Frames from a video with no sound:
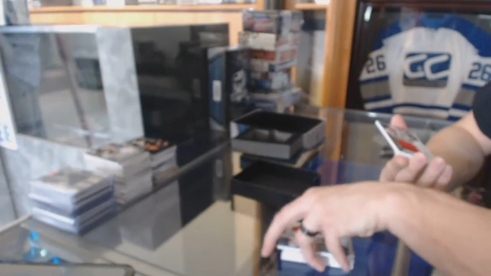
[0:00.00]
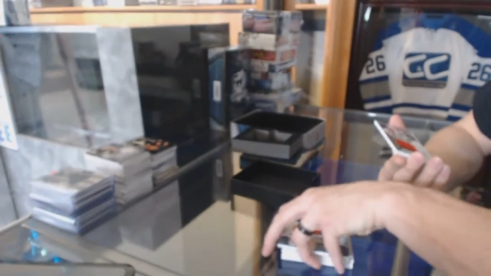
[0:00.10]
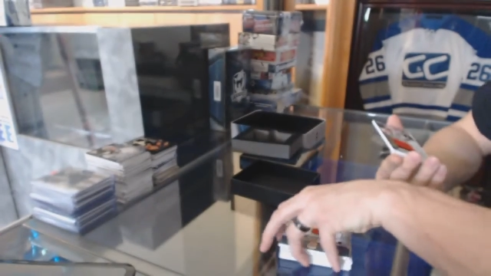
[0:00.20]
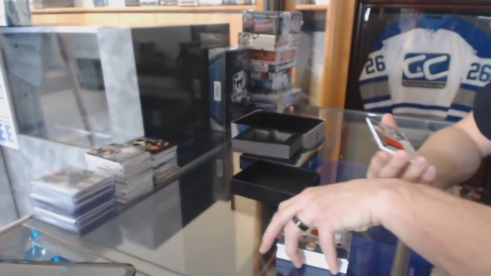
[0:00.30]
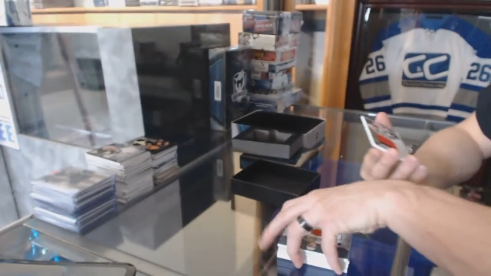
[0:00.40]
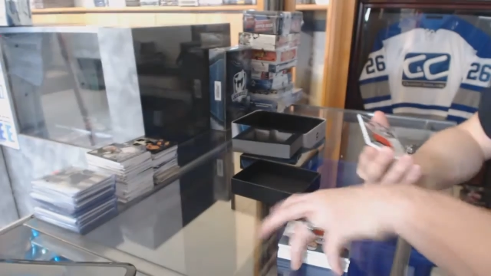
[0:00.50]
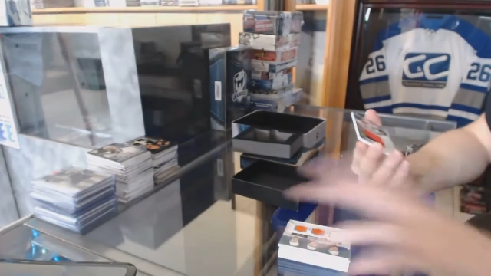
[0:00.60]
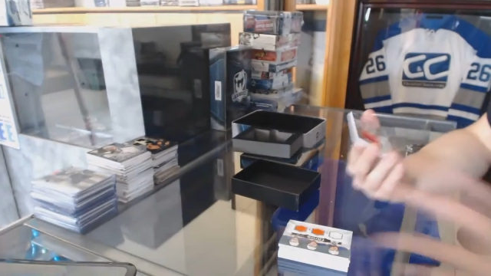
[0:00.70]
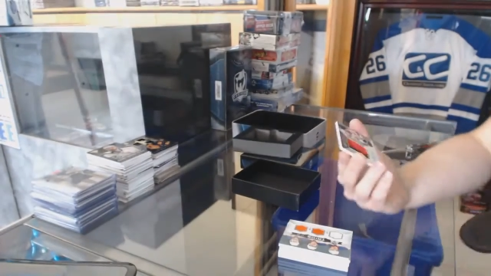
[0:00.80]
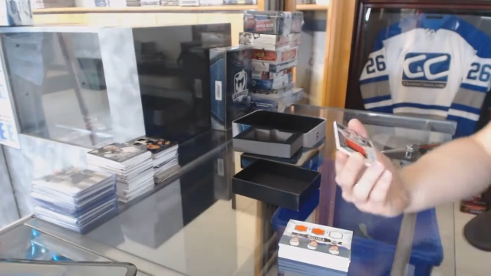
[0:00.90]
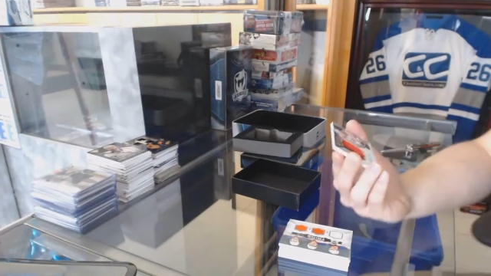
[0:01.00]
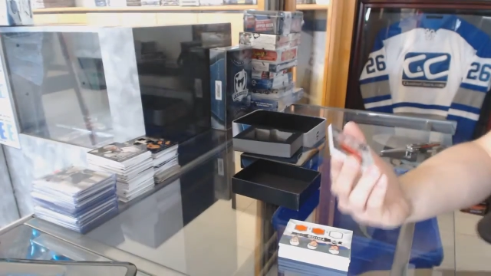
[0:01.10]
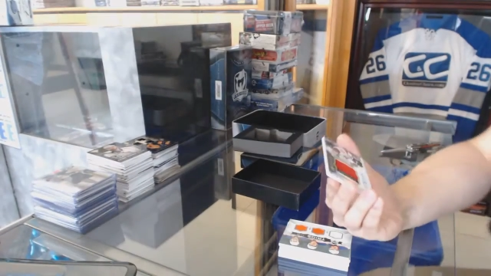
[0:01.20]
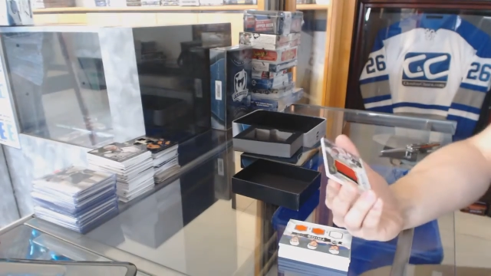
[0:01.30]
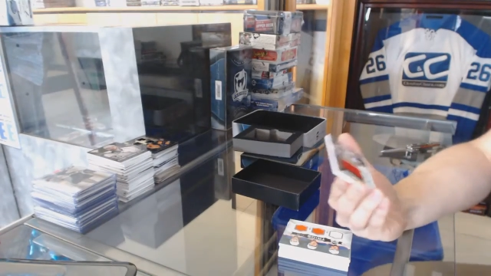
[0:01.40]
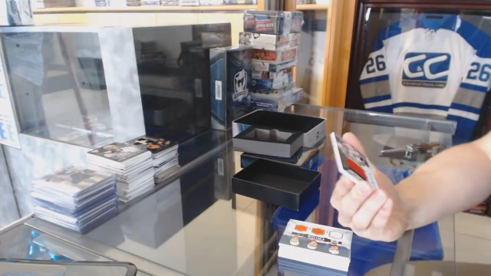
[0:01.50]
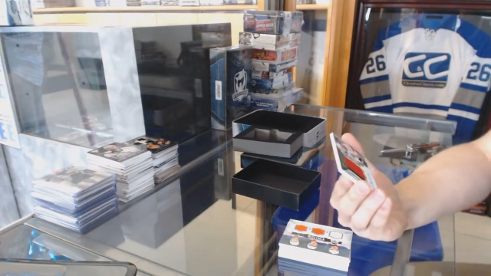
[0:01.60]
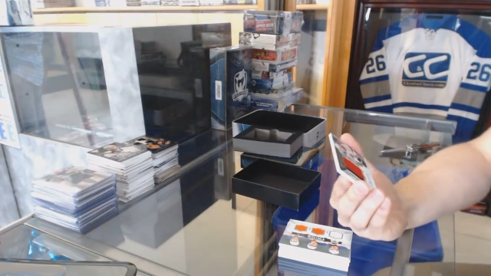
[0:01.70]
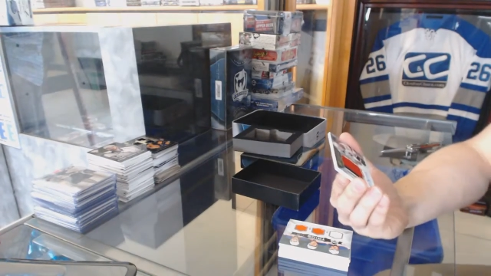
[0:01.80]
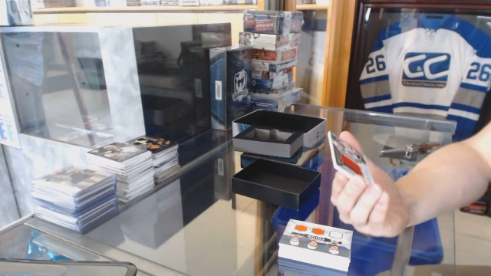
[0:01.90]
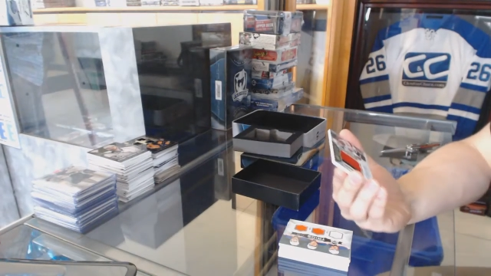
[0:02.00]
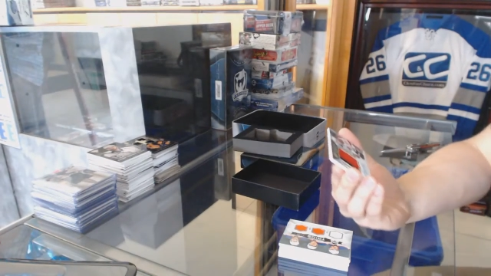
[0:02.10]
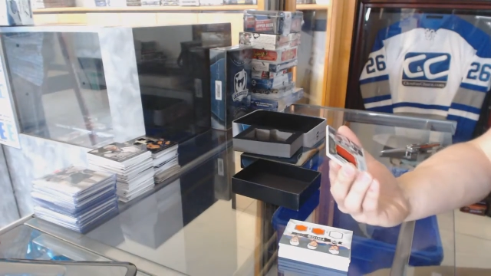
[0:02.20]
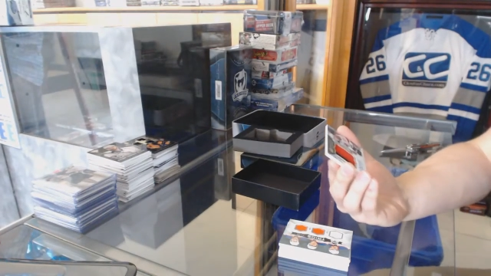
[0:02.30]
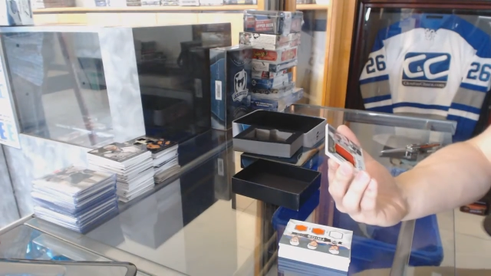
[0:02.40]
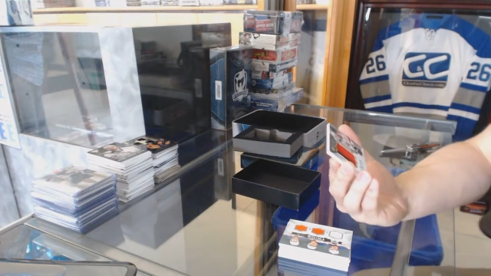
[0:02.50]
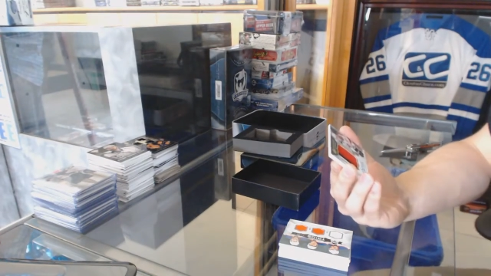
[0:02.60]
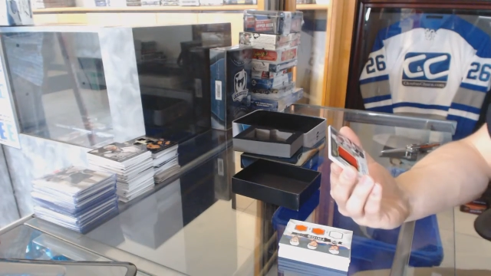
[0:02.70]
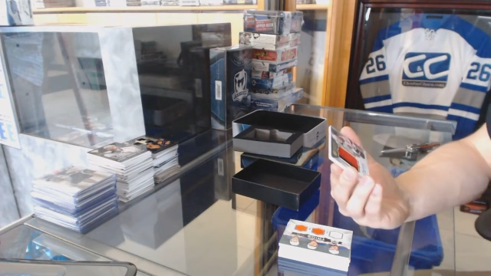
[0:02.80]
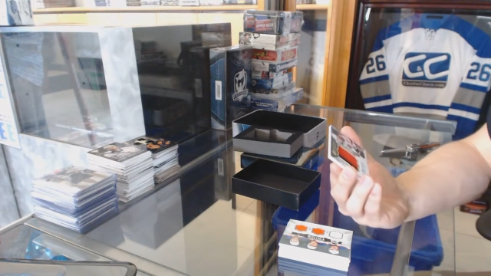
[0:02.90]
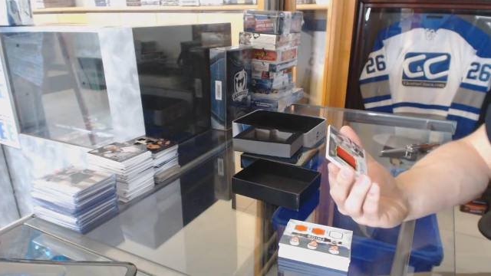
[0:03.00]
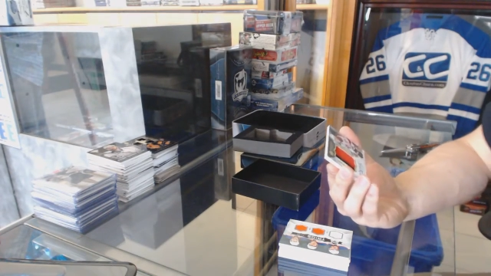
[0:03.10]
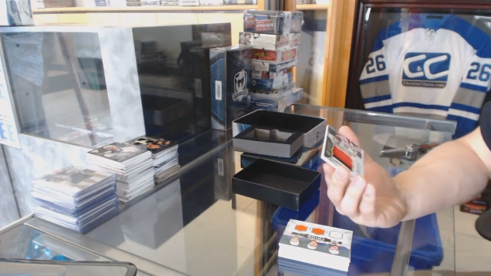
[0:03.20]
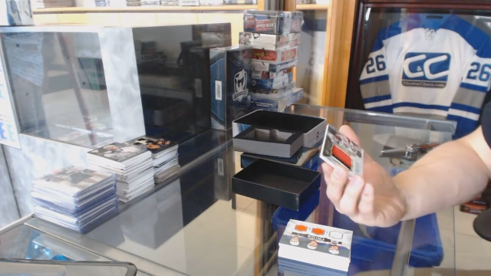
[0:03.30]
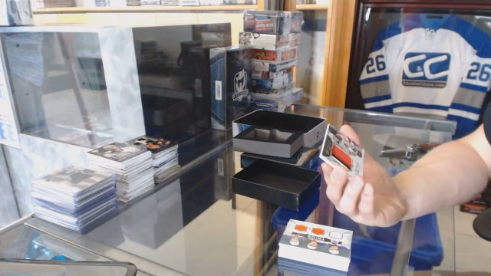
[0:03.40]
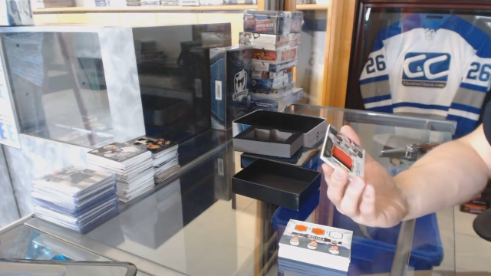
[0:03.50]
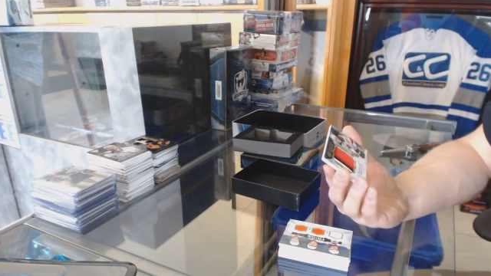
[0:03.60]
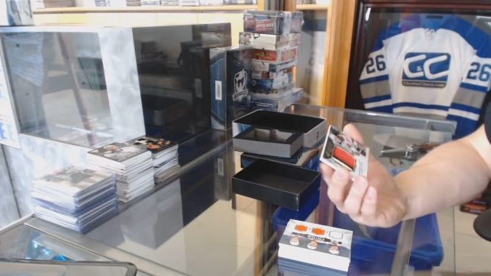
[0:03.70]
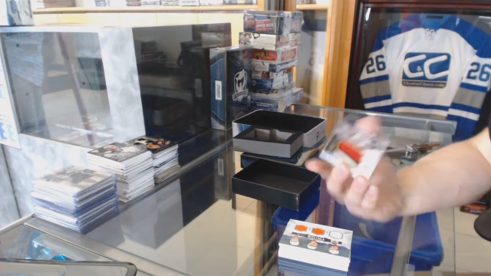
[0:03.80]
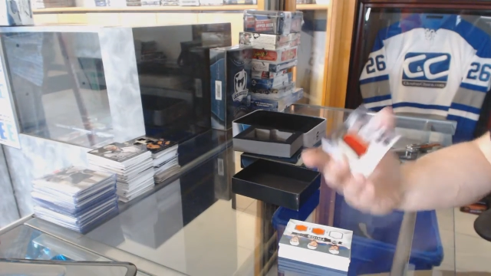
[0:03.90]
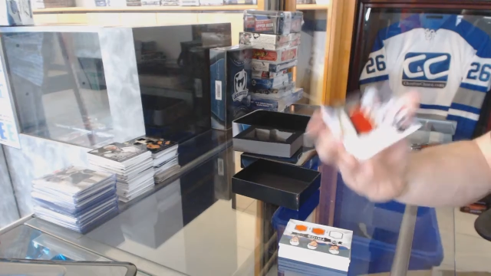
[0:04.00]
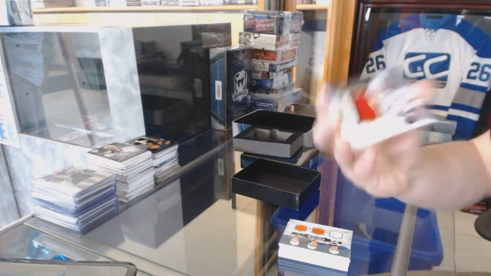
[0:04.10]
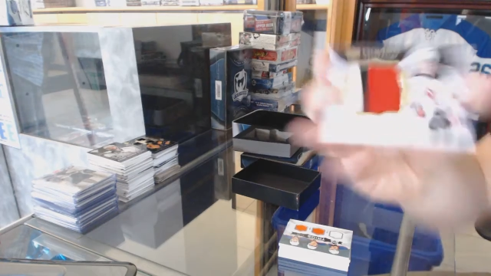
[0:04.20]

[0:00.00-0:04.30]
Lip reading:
No face is visible, so there are no lips to read.